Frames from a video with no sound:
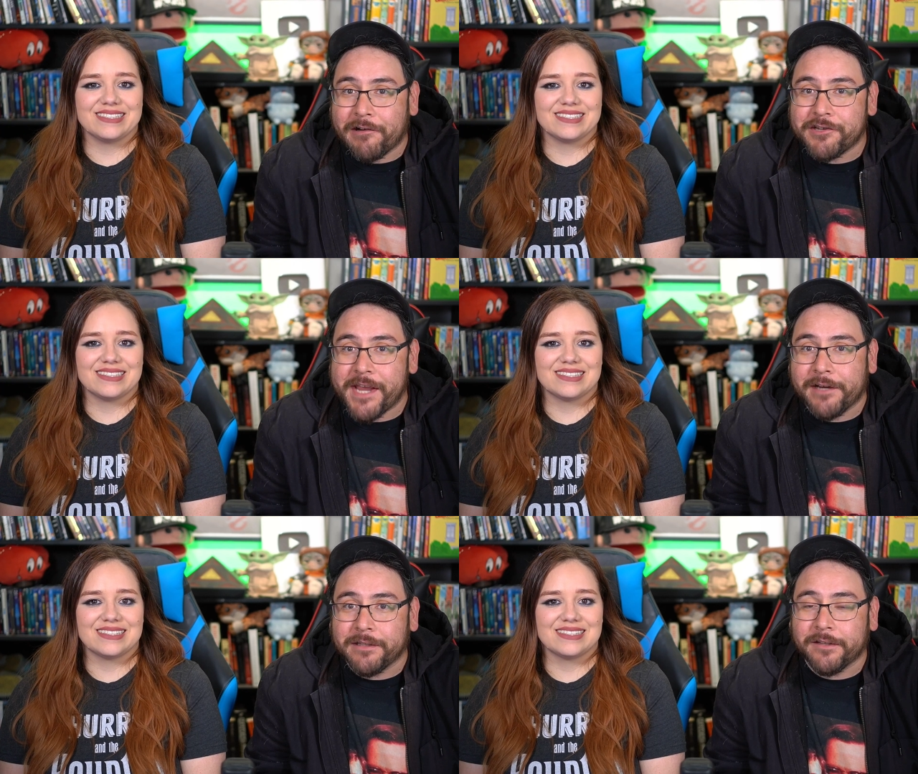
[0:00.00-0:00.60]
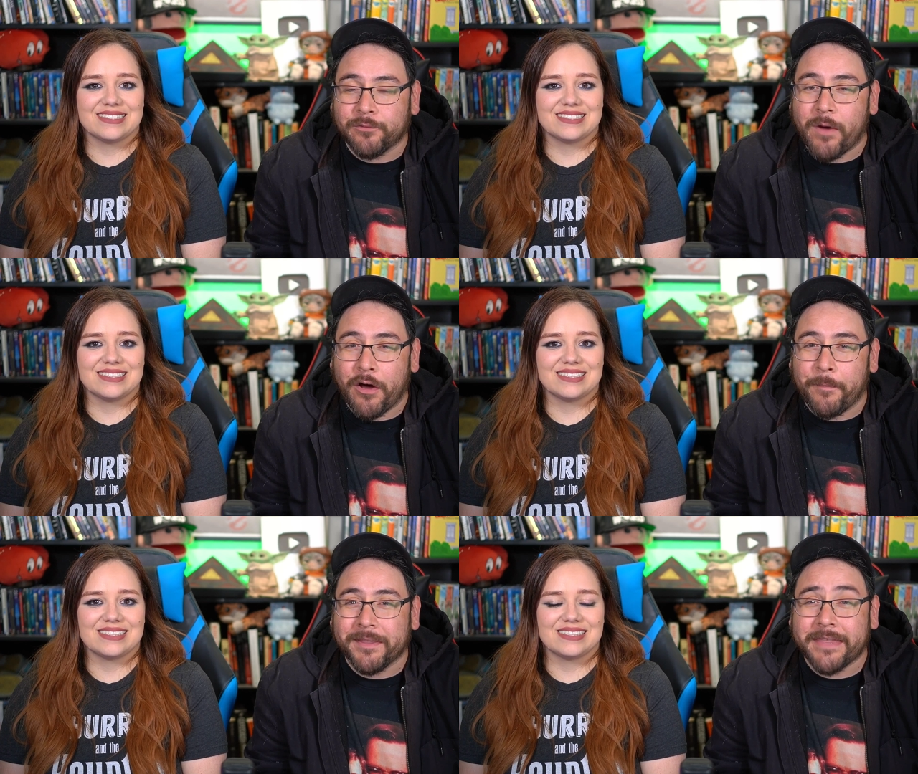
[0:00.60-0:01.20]
Speaker 1: on our channel as
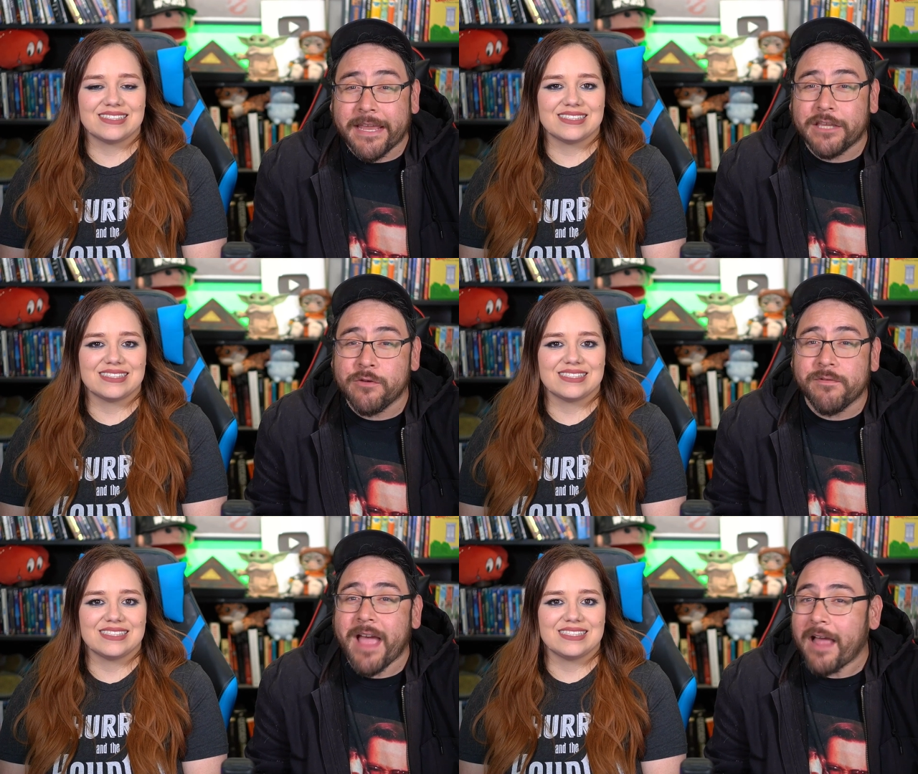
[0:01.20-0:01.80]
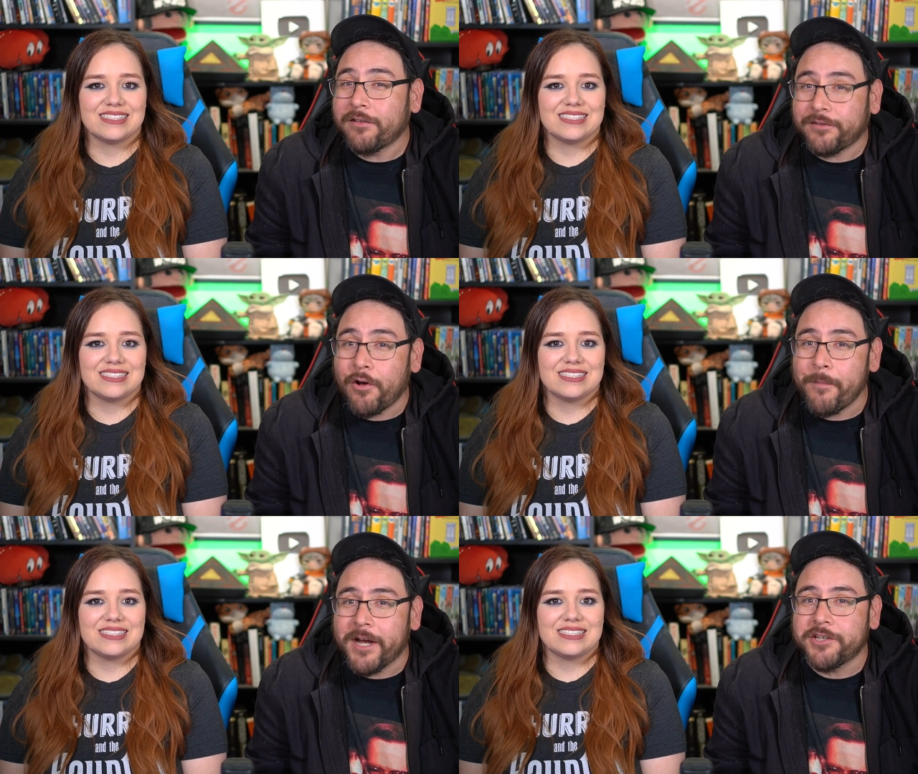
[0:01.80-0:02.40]
well. But thank you guys
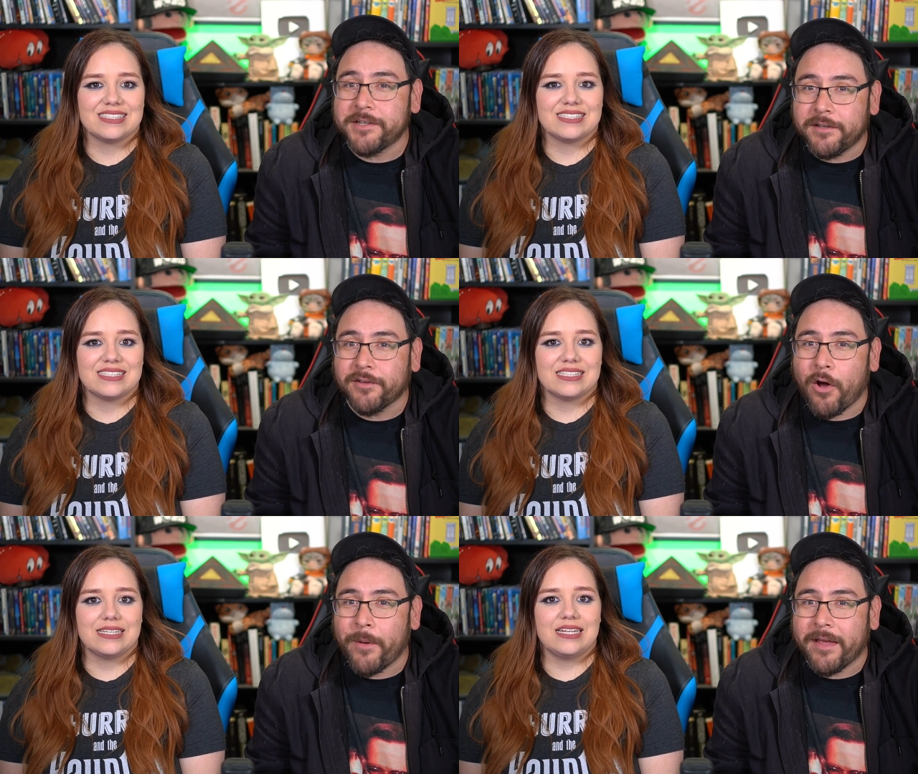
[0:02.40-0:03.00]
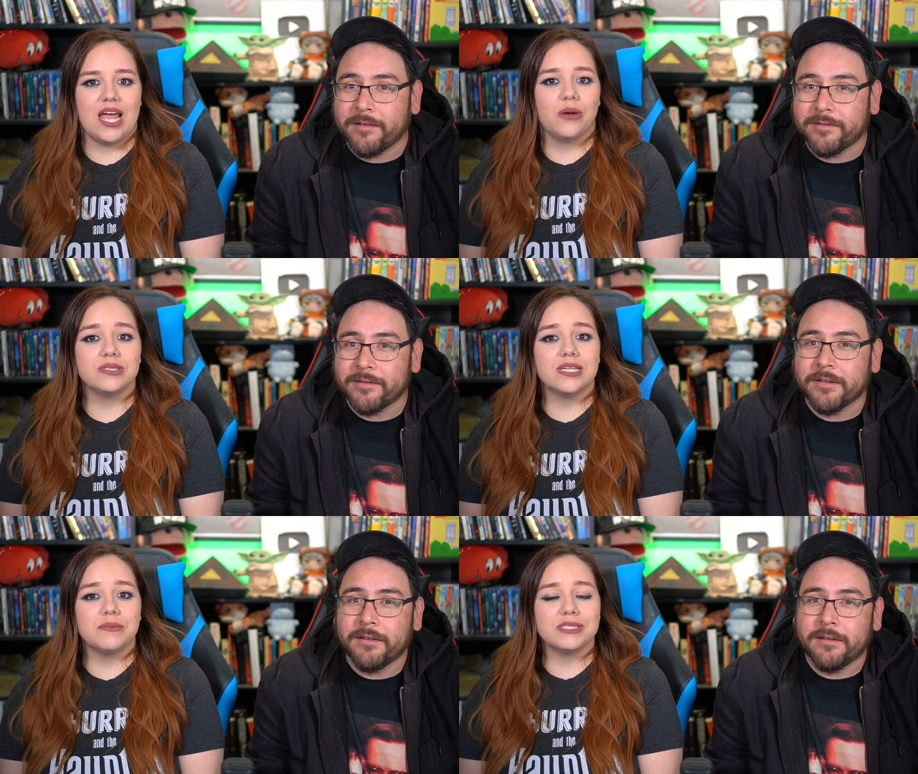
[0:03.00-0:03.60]
so much, and as always,
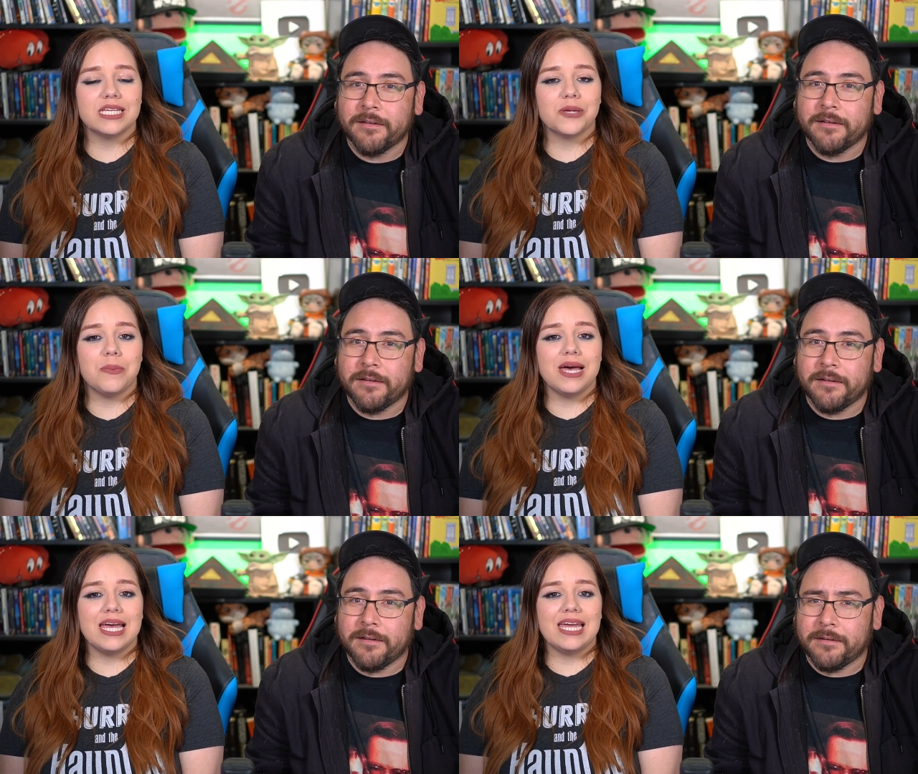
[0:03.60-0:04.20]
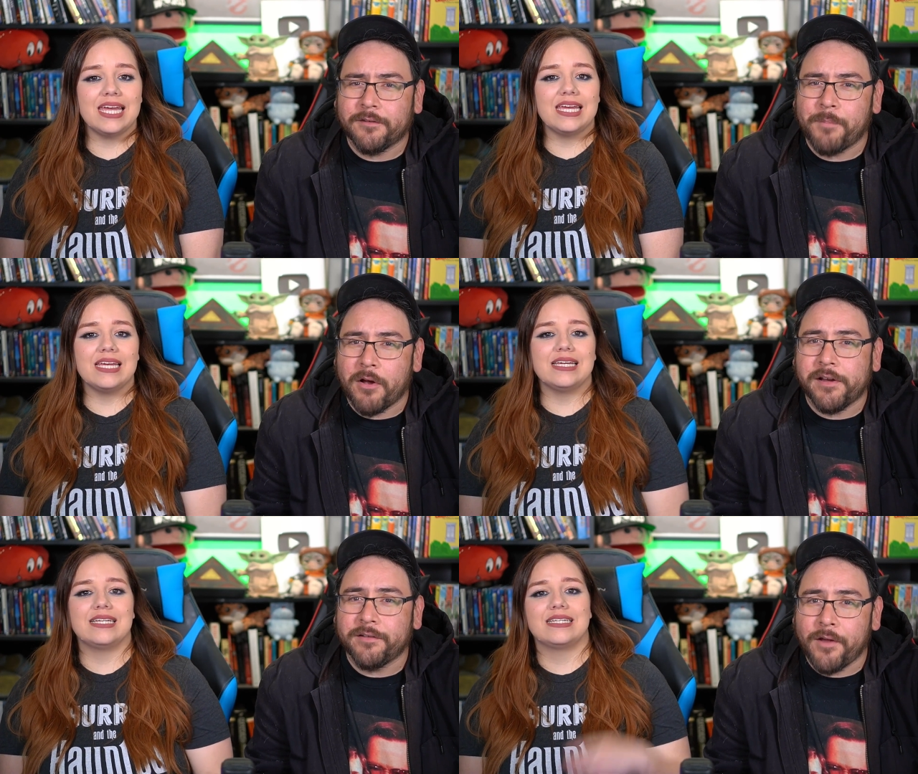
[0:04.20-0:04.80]
now it's time
Speaker 2: to say goodbye.
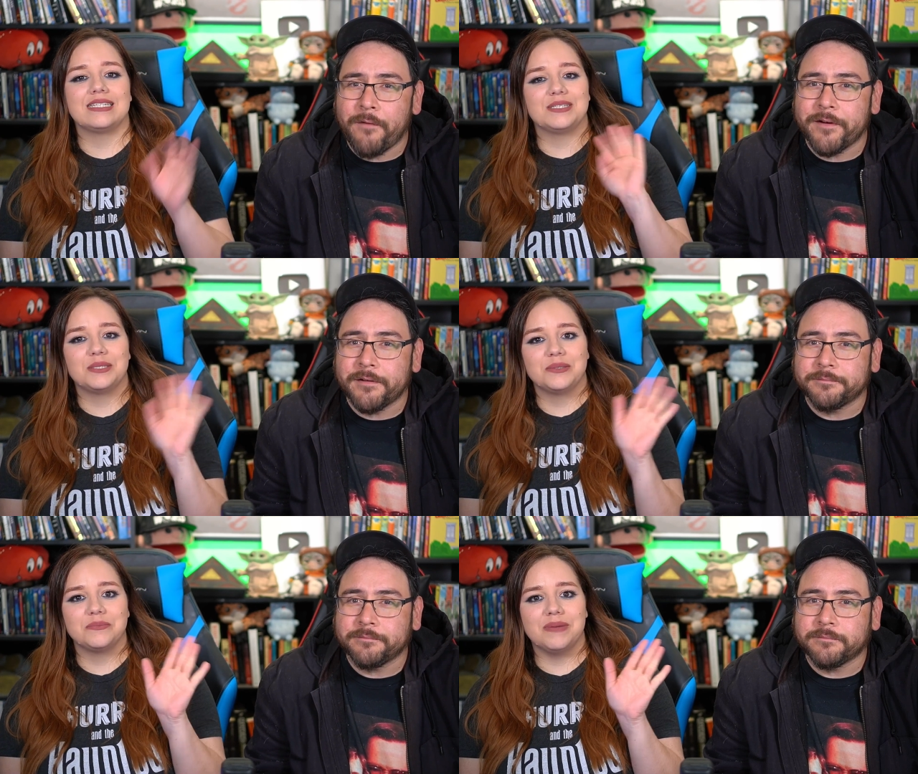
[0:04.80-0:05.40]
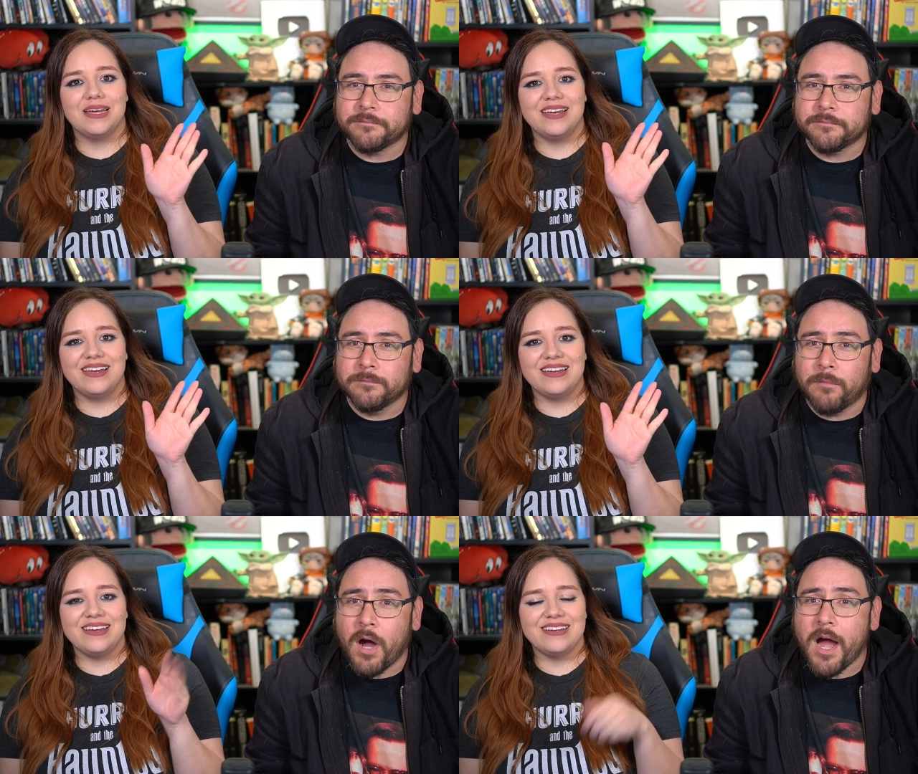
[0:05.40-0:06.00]
Speaker 1: This party is over. Bye.
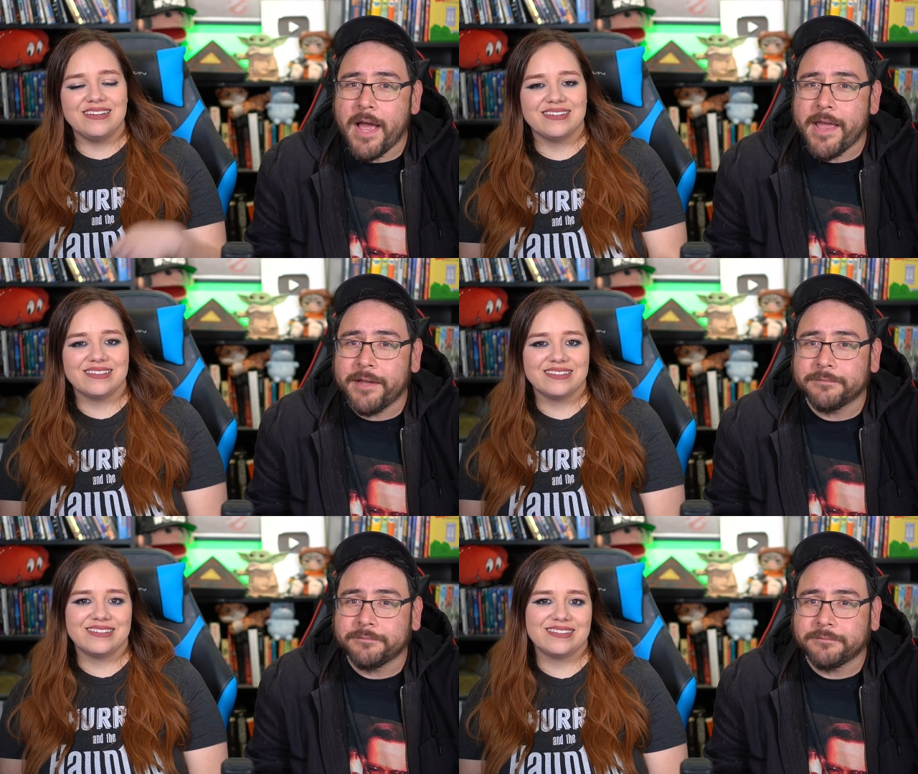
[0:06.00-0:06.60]
Bye.